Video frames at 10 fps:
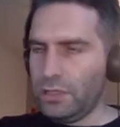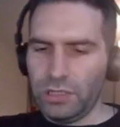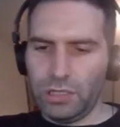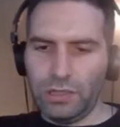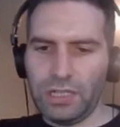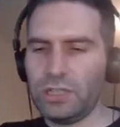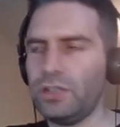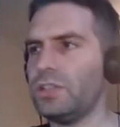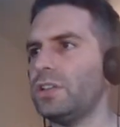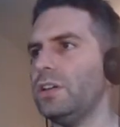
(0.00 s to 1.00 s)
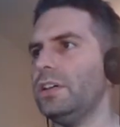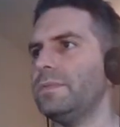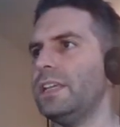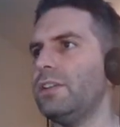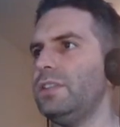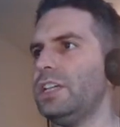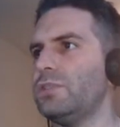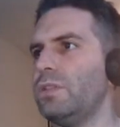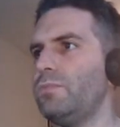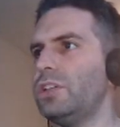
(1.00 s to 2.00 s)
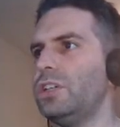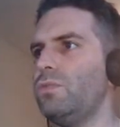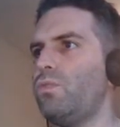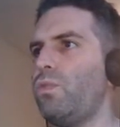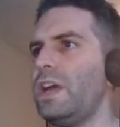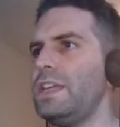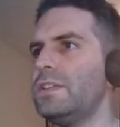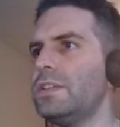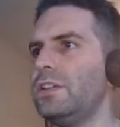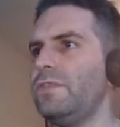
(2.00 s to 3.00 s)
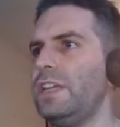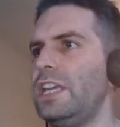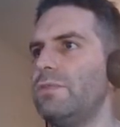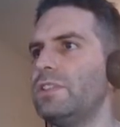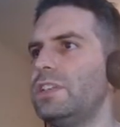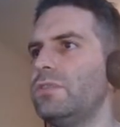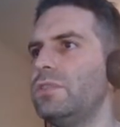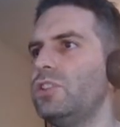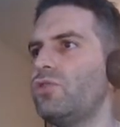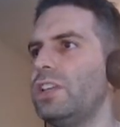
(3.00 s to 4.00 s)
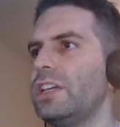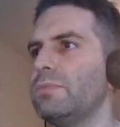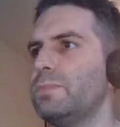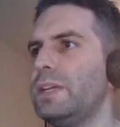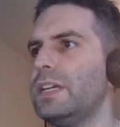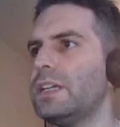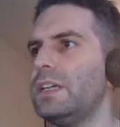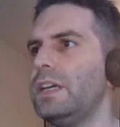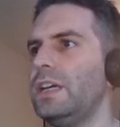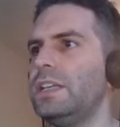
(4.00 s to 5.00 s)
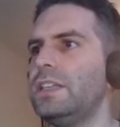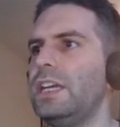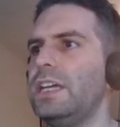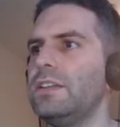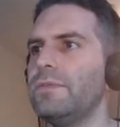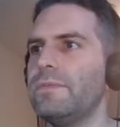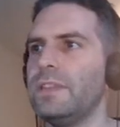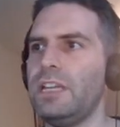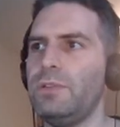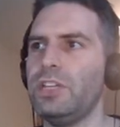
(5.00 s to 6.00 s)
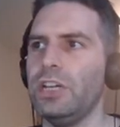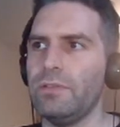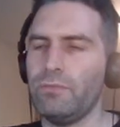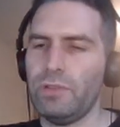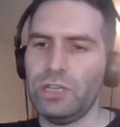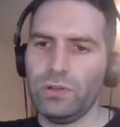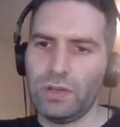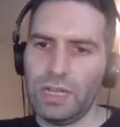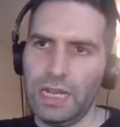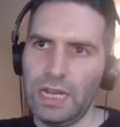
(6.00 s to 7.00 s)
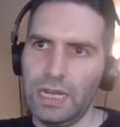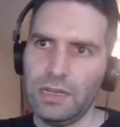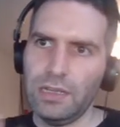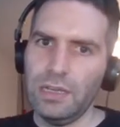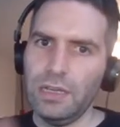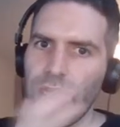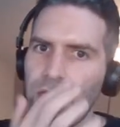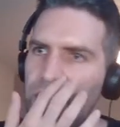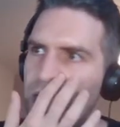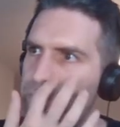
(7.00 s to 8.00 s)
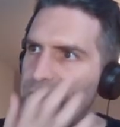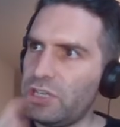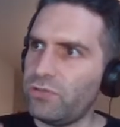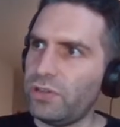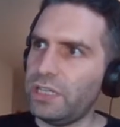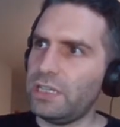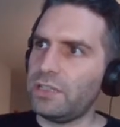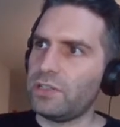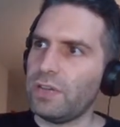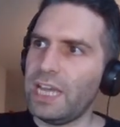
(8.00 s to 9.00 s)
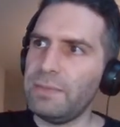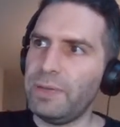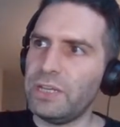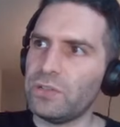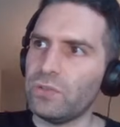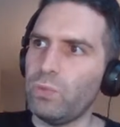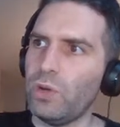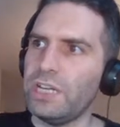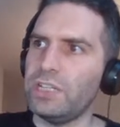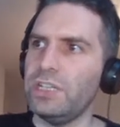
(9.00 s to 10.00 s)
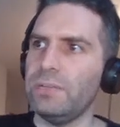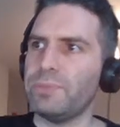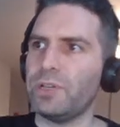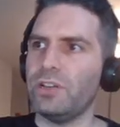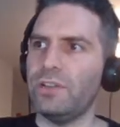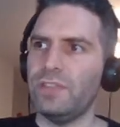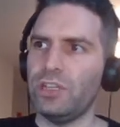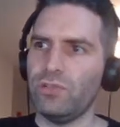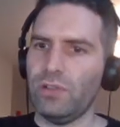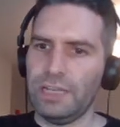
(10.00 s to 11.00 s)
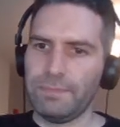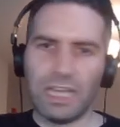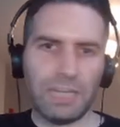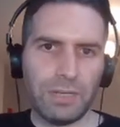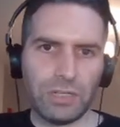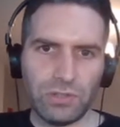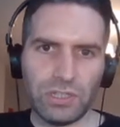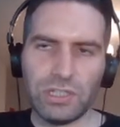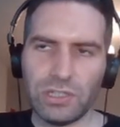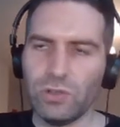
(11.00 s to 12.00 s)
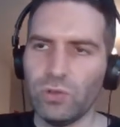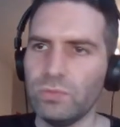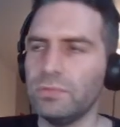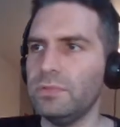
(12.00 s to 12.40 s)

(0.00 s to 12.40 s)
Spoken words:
So that's a good start. Now, next one, we're going to wait over here until the trolley comes back. And then there we go. We got in a mid stride. So 8 pixel wide jump over the trolley. 8 pixels is still